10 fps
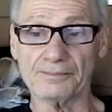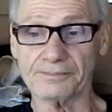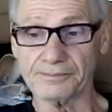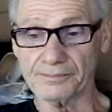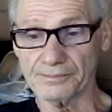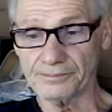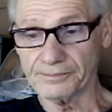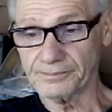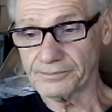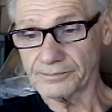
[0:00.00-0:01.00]

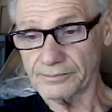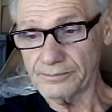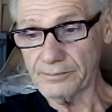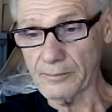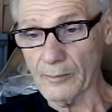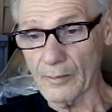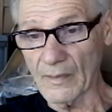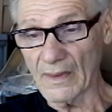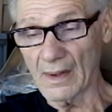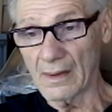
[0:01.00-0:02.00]

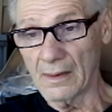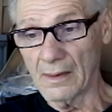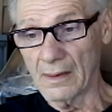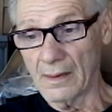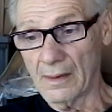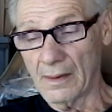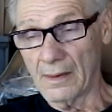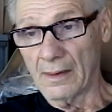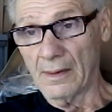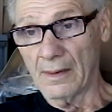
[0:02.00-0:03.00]

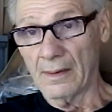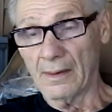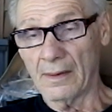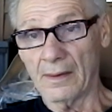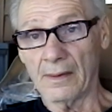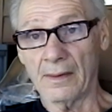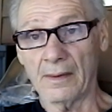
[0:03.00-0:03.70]
[no speech]